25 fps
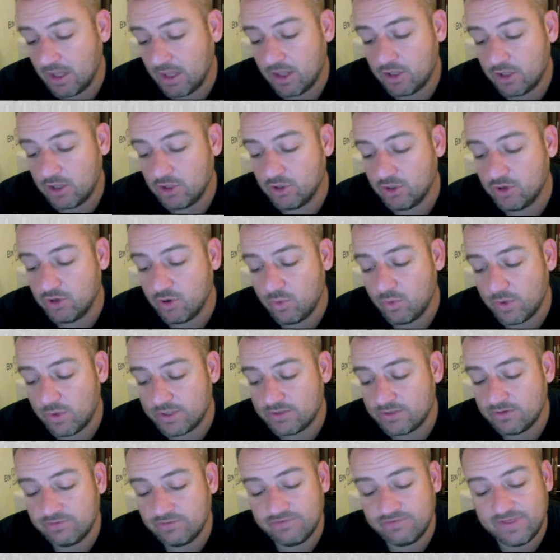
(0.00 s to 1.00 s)
You don't want
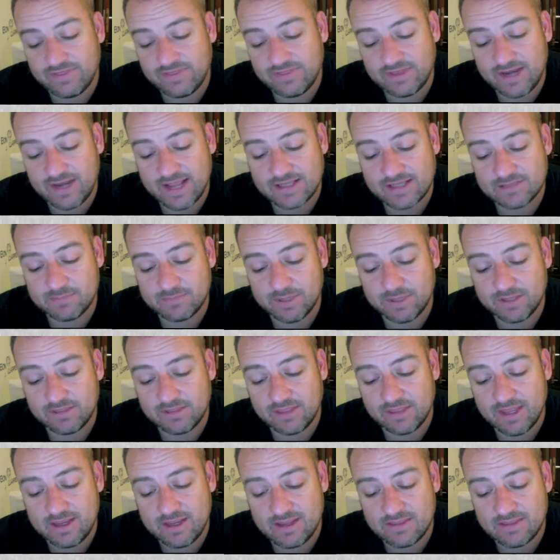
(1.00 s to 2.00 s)
to invent the next big
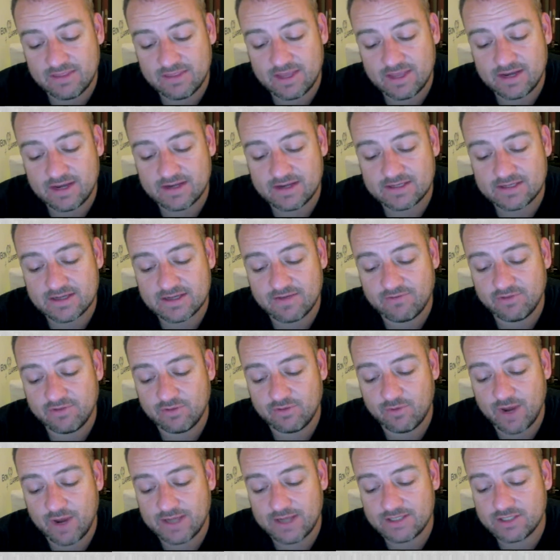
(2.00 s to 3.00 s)
thing and then discover the
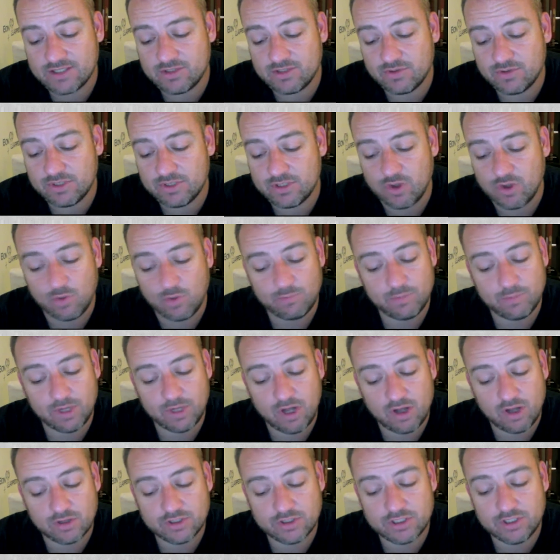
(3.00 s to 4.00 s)
rights to it don't
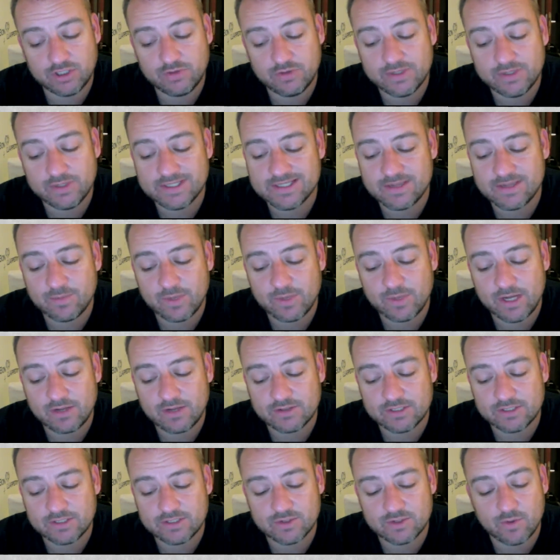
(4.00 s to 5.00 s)
belong to you and someone
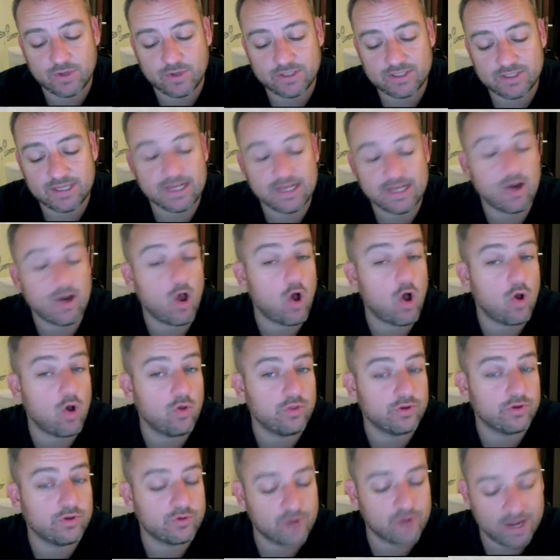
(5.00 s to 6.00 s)
else is going to get all
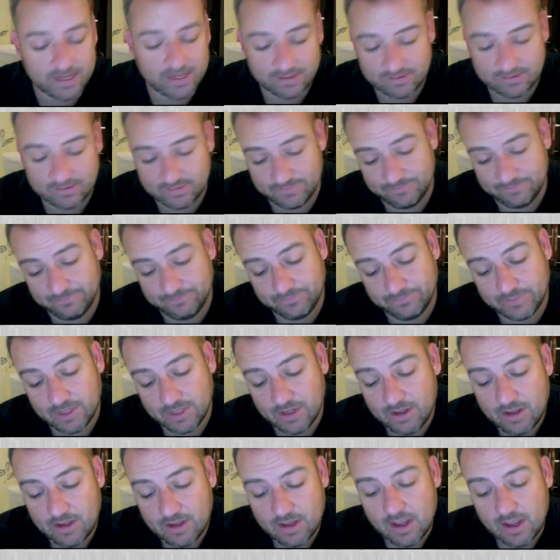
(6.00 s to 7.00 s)
the credit.
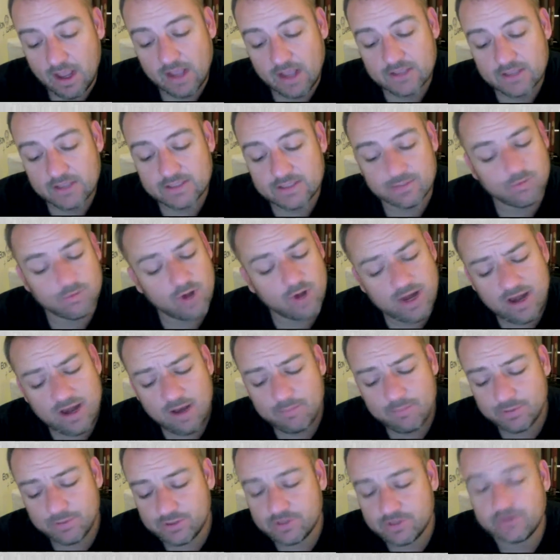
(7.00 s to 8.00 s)
Some great
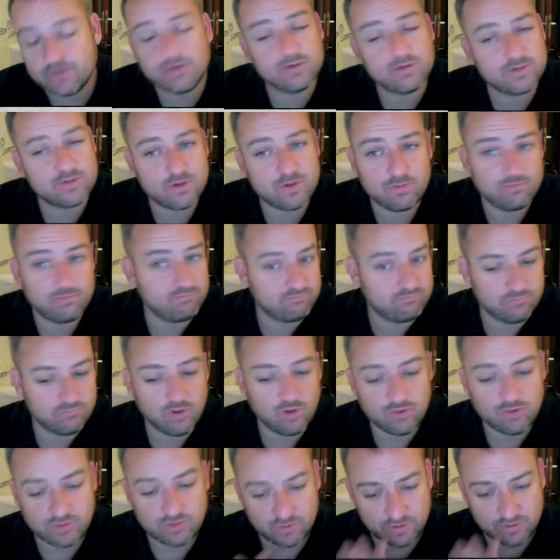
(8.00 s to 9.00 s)
opportunities. So
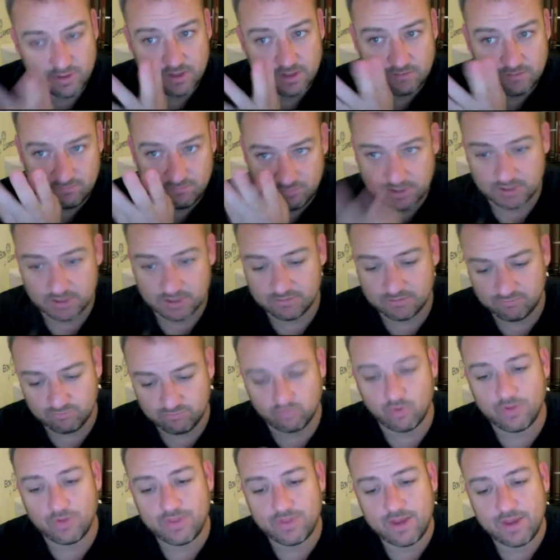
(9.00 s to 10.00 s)
those are the
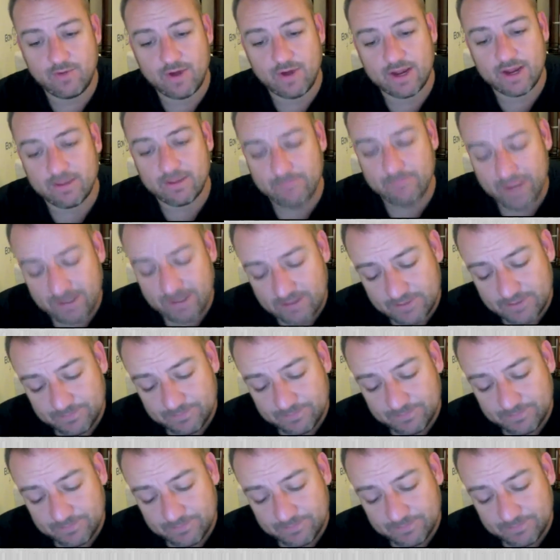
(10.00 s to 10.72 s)
what they recommend.